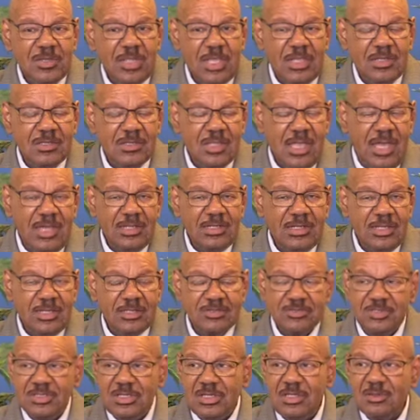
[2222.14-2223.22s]
and not
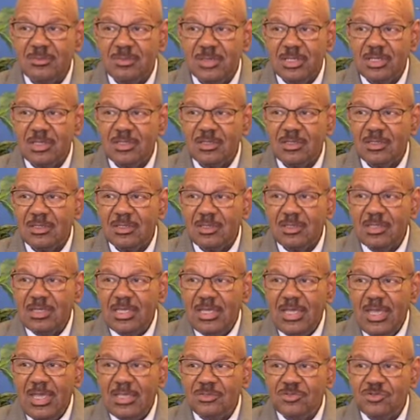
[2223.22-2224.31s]
as an enemy.
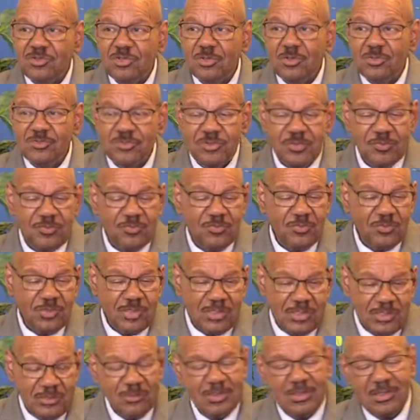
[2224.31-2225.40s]
And Jews are
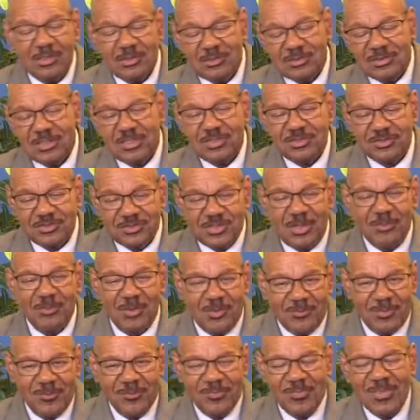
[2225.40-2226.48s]
free, well, at least some of
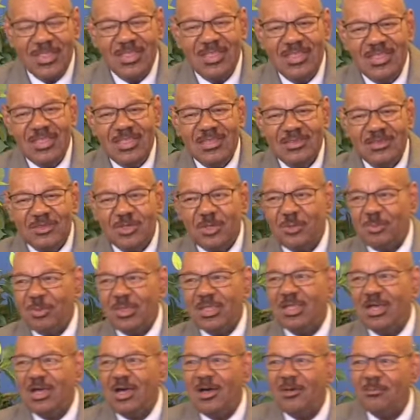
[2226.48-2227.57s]
them, to
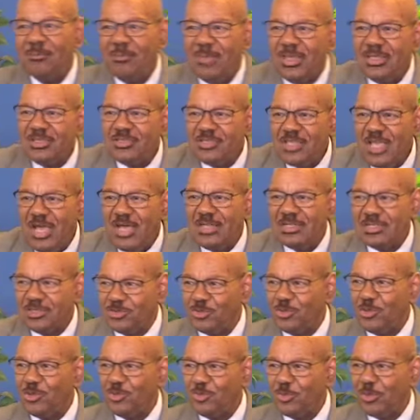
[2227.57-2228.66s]
become Messianic
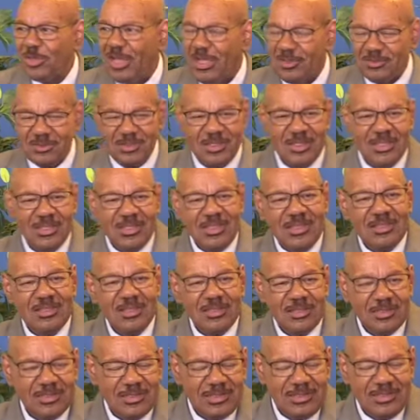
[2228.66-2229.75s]
Jews without
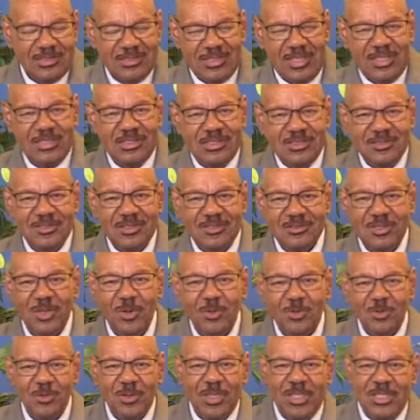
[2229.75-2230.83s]
gaining the
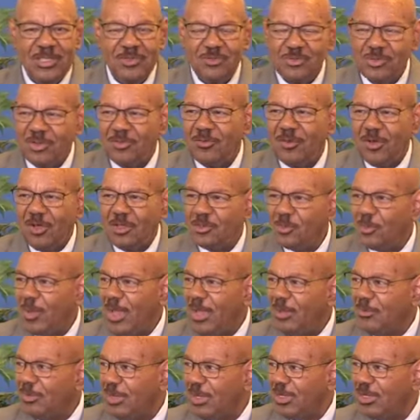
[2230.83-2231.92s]
total hatred of all the
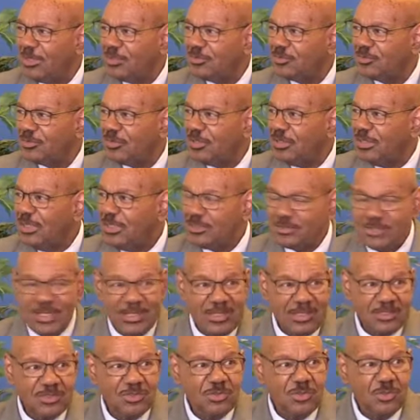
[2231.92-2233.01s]
rabbis. It's like
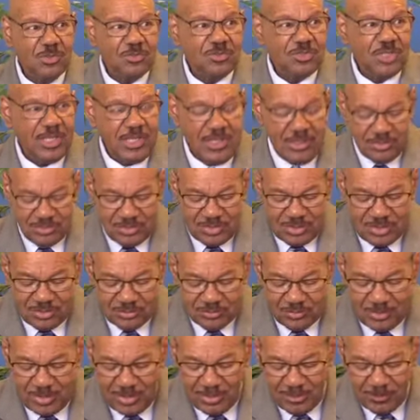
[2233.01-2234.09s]
a new change in
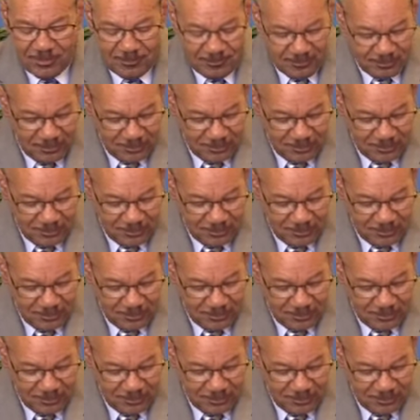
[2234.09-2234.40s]
Israel.